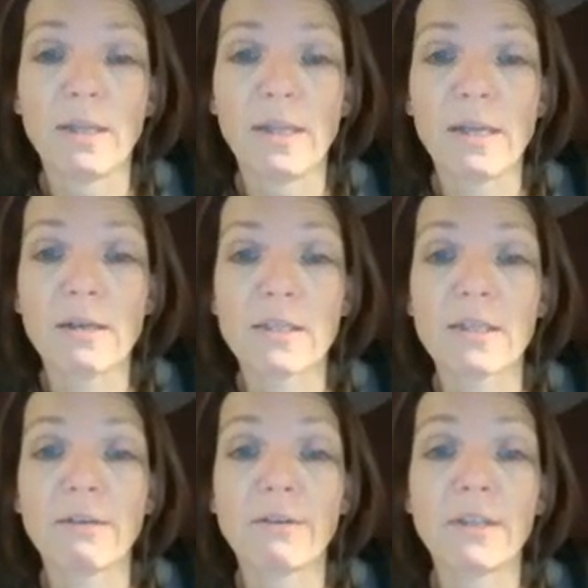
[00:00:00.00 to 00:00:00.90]
then
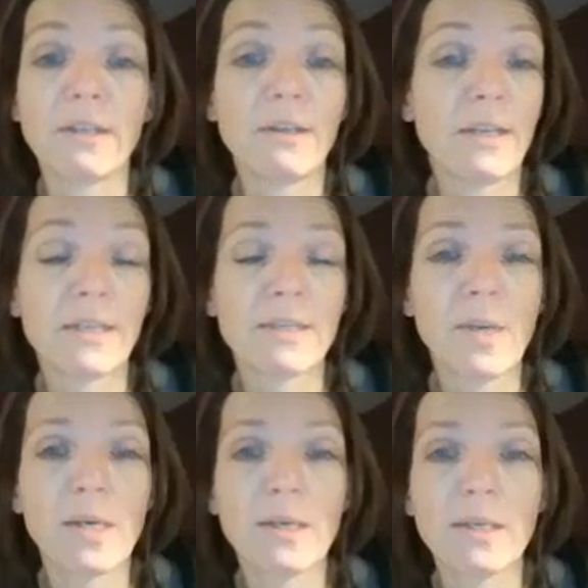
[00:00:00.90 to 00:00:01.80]
it's
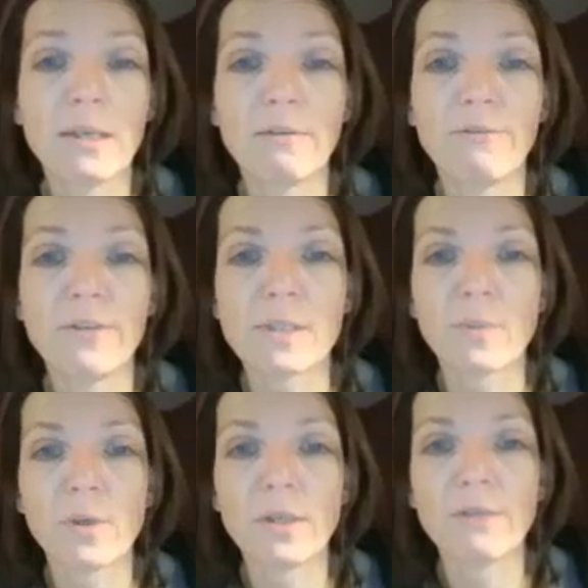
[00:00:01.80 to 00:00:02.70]
immediately
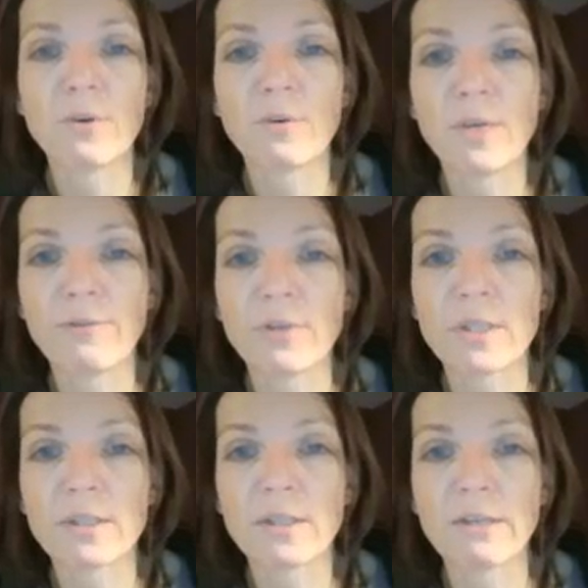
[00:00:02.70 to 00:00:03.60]
visible if
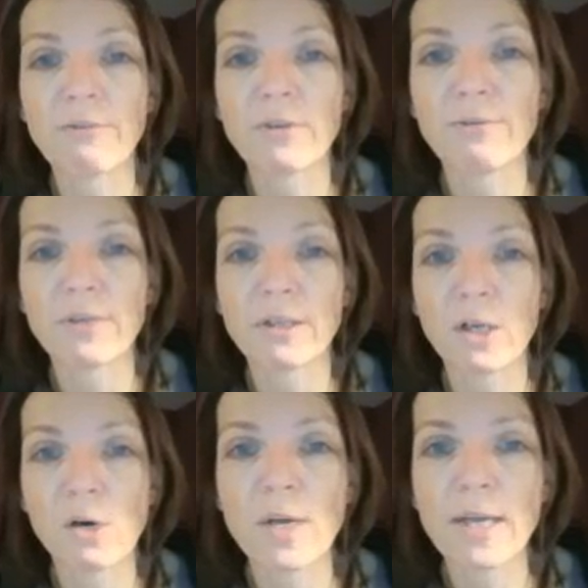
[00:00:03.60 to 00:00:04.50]
the
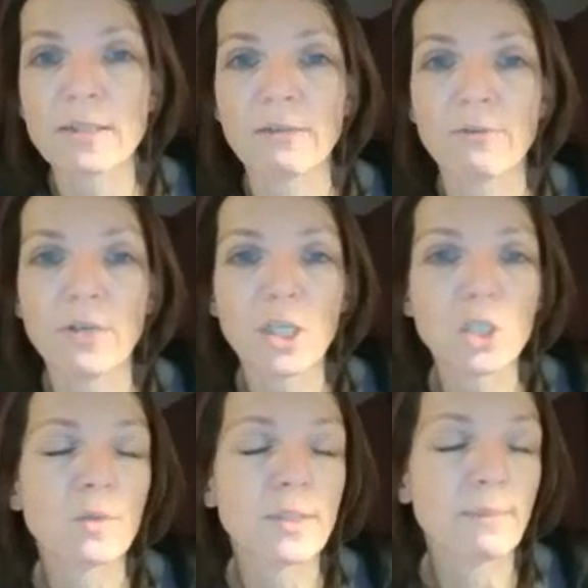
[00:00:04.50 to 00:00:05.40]
code has a
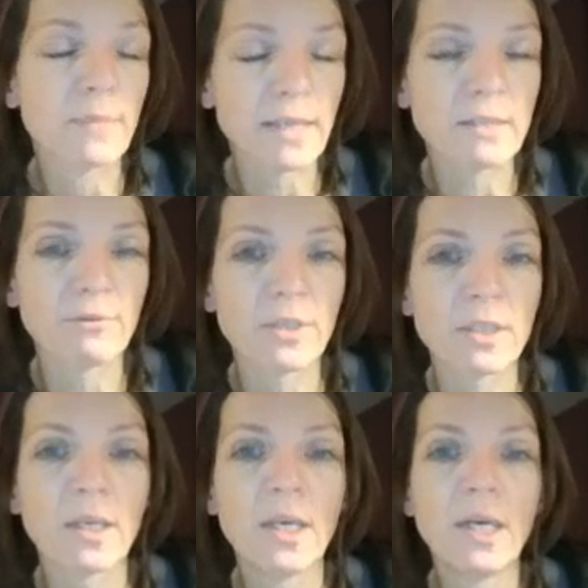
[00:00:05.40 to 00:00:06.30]
definition or some text
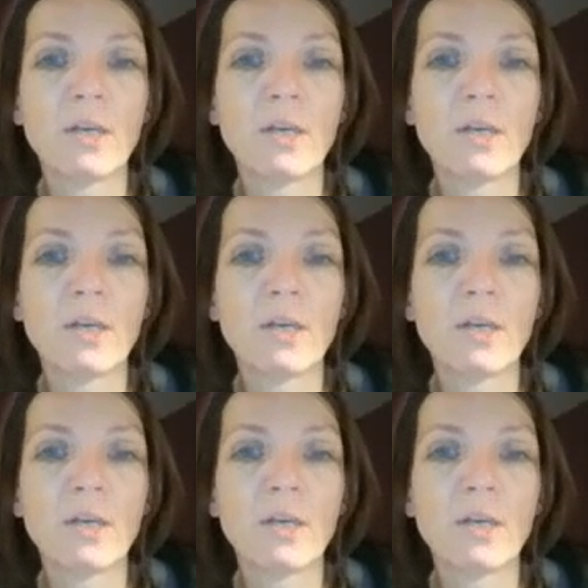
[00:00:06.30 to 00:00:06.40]
written